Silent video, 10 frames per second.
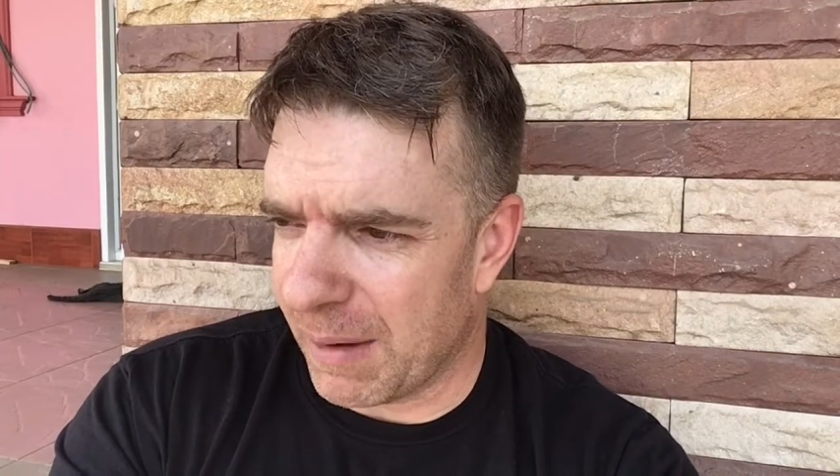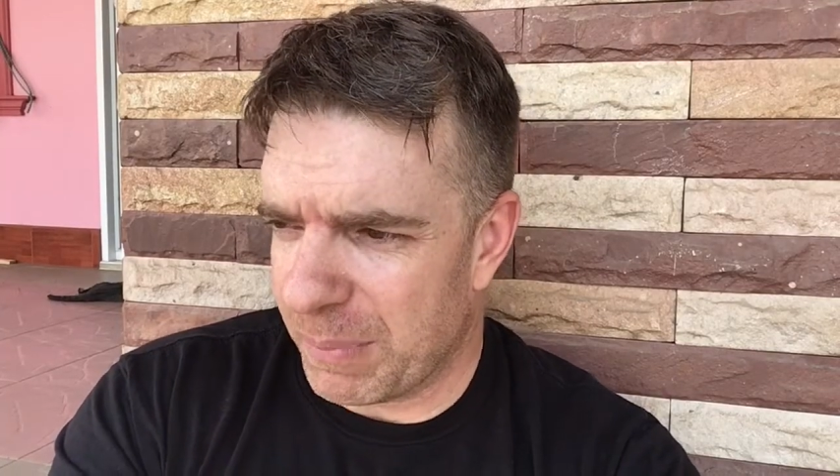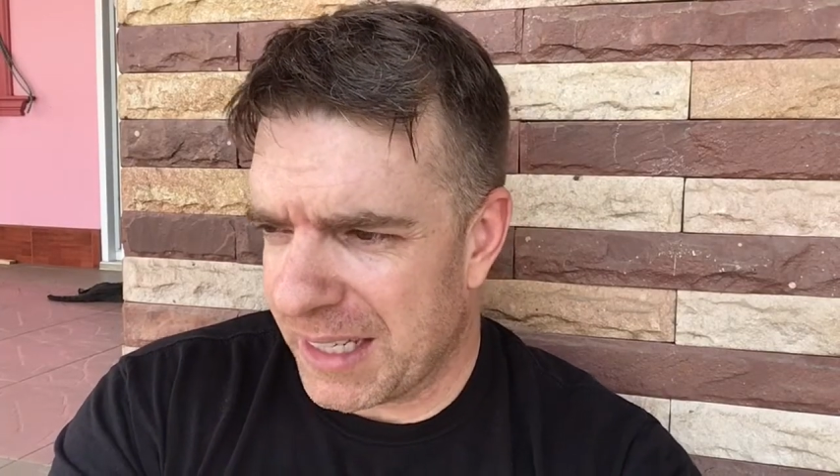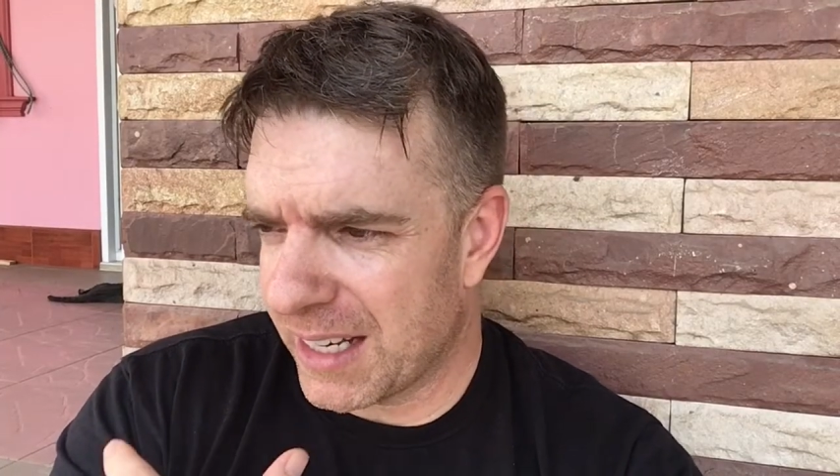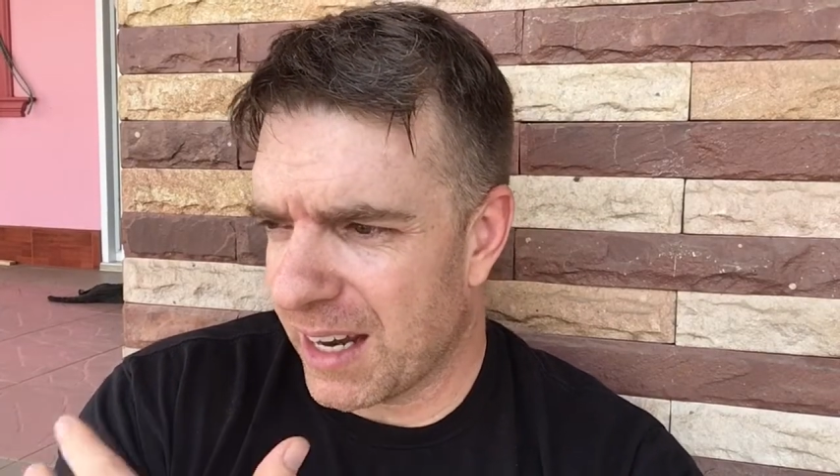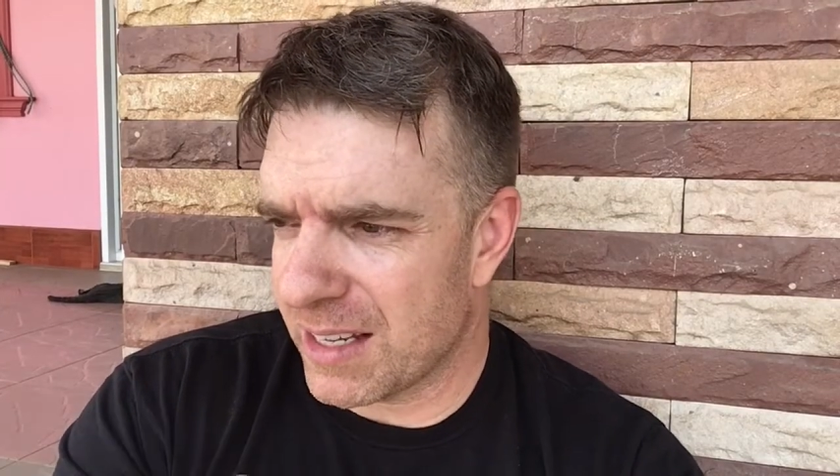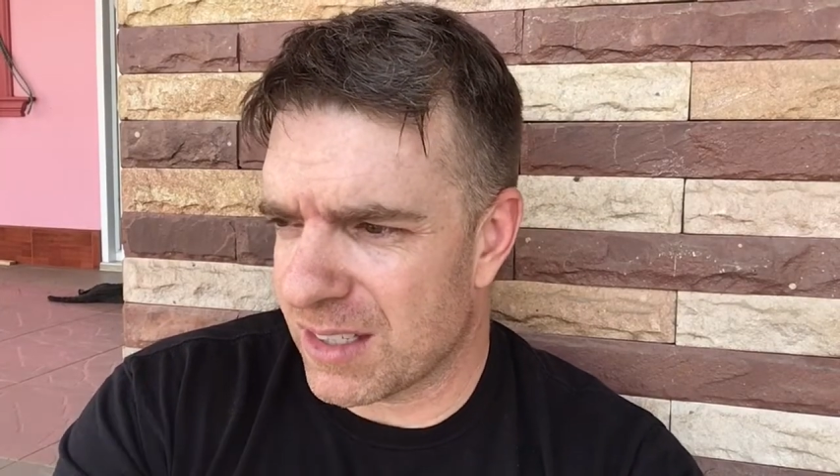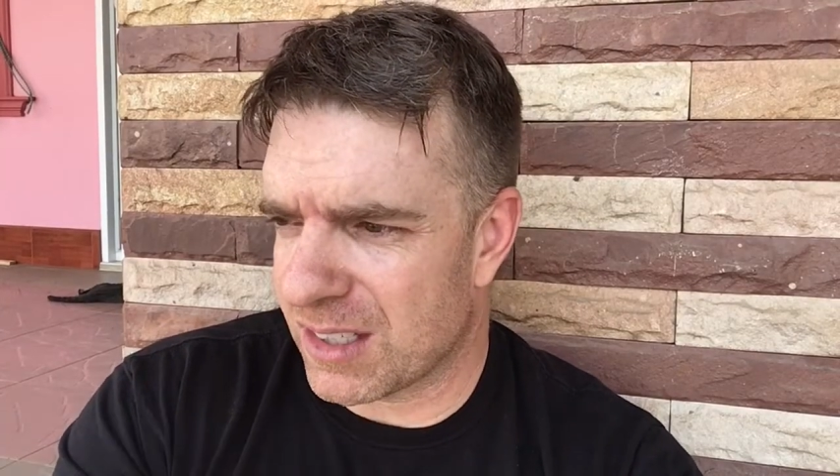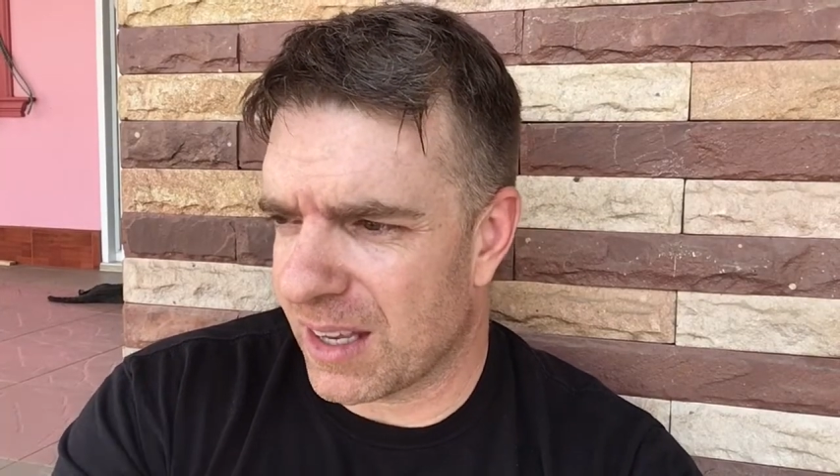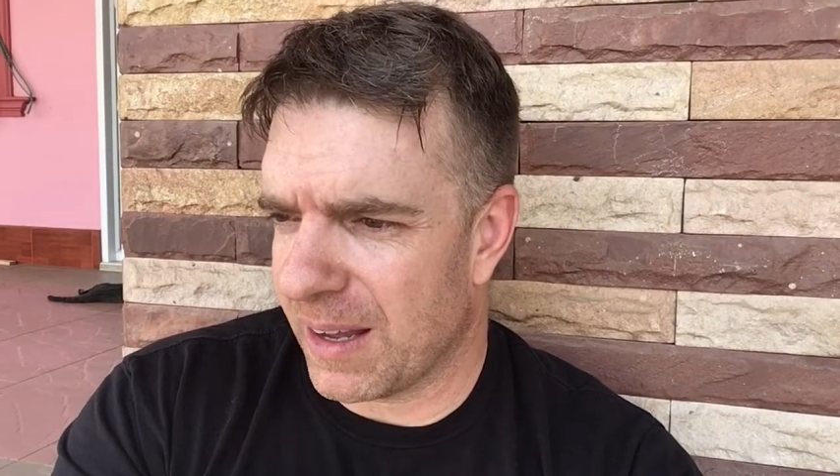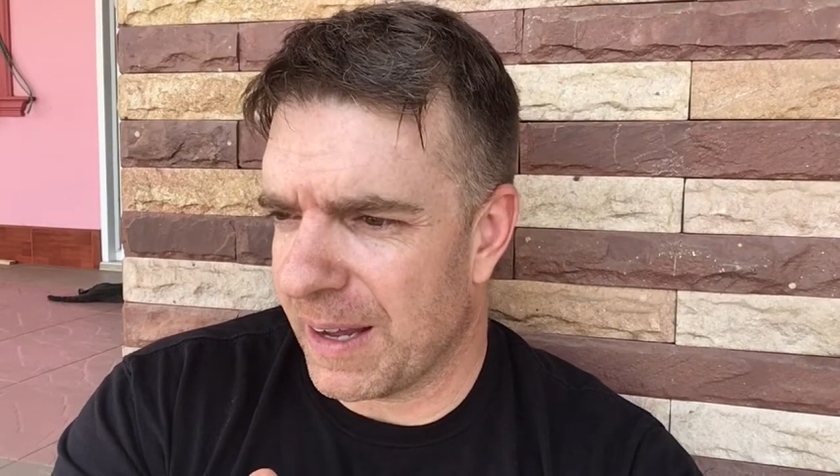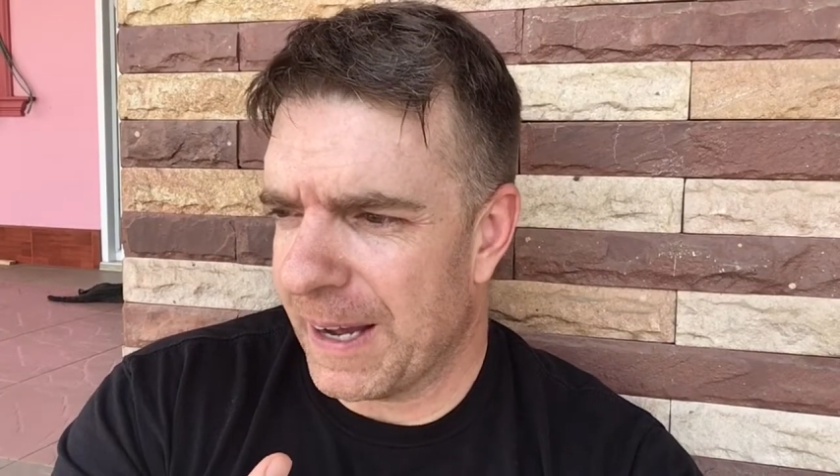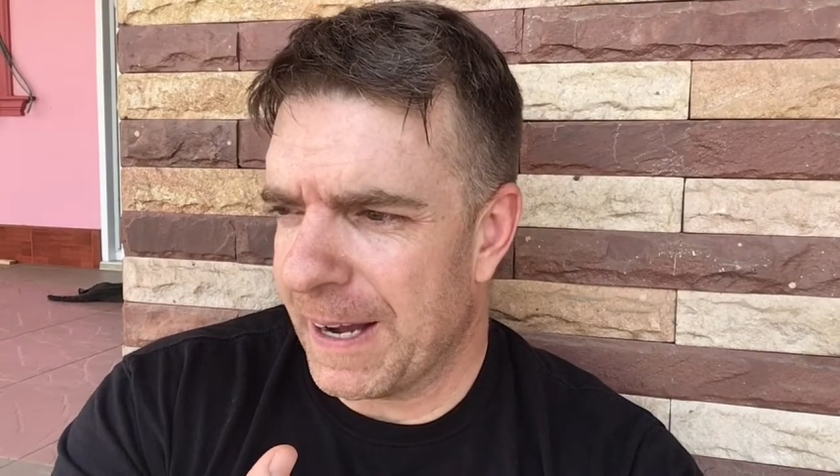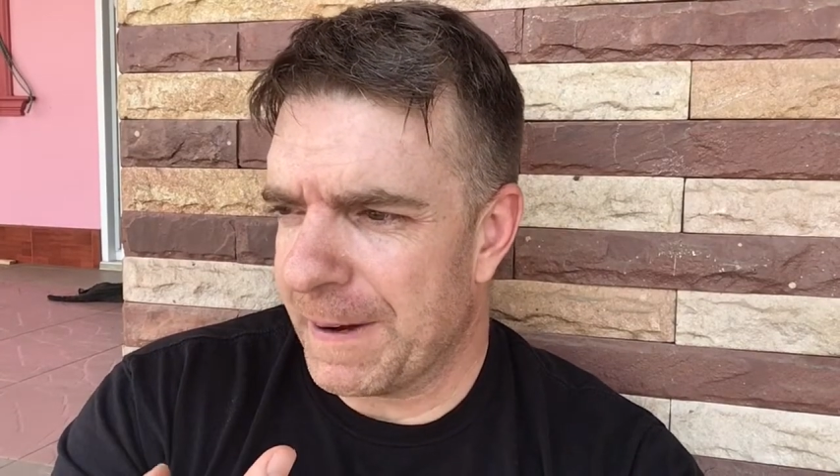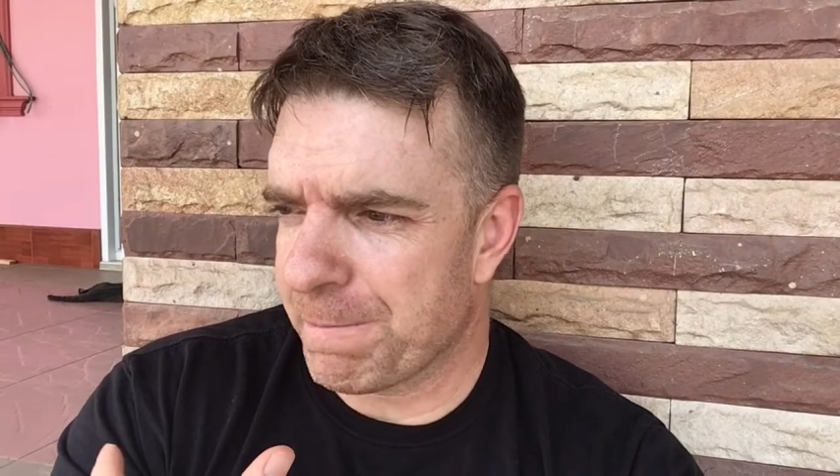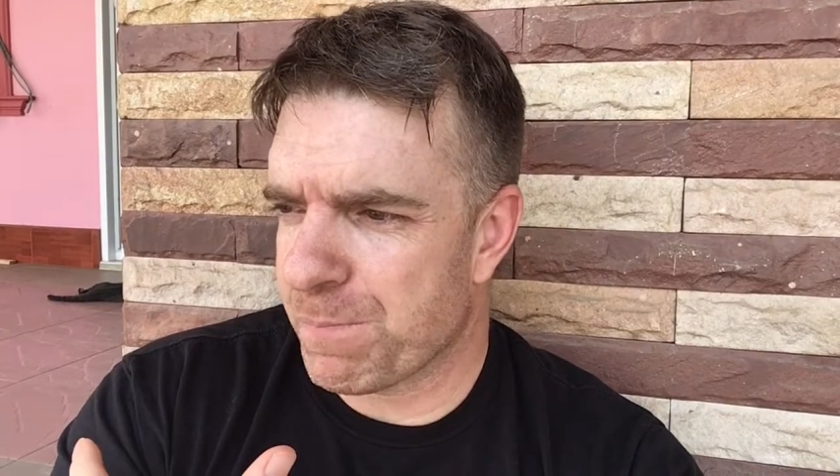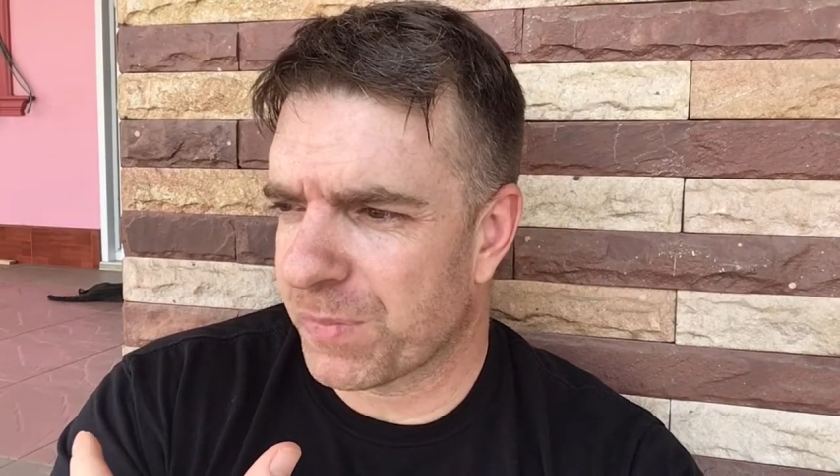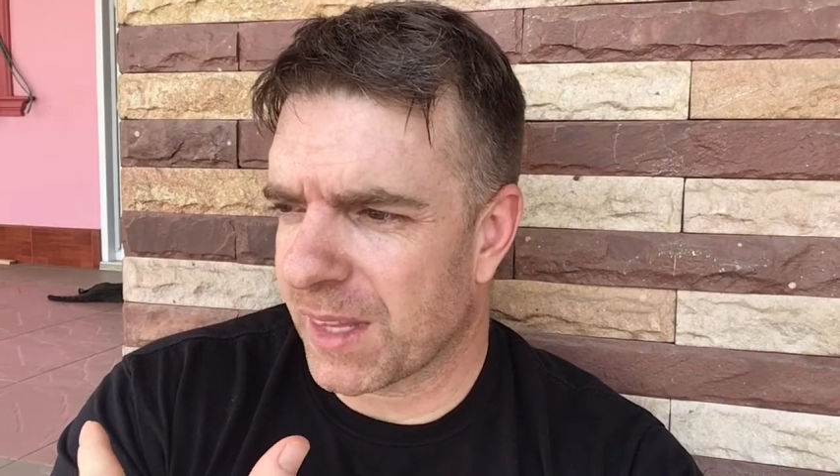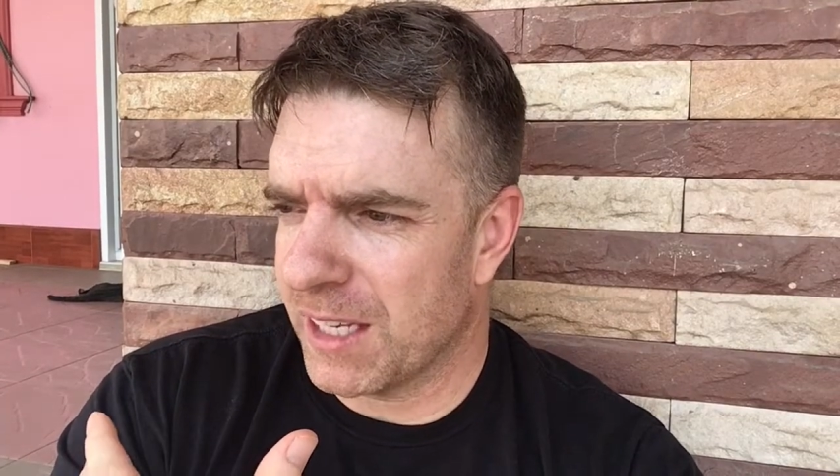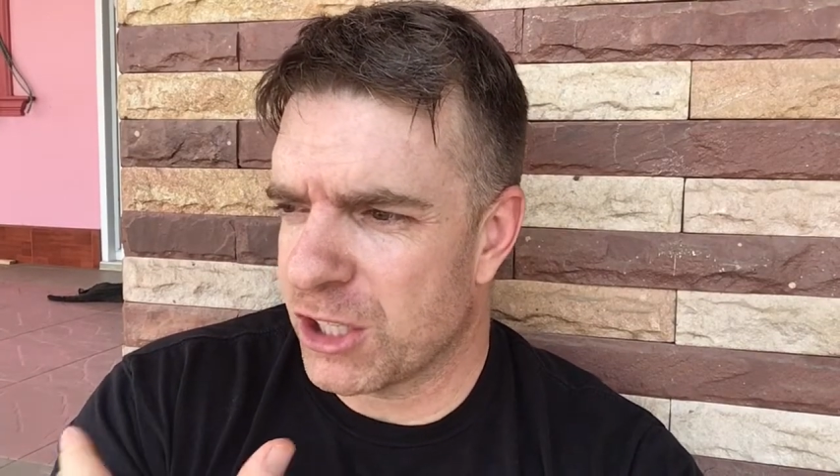because it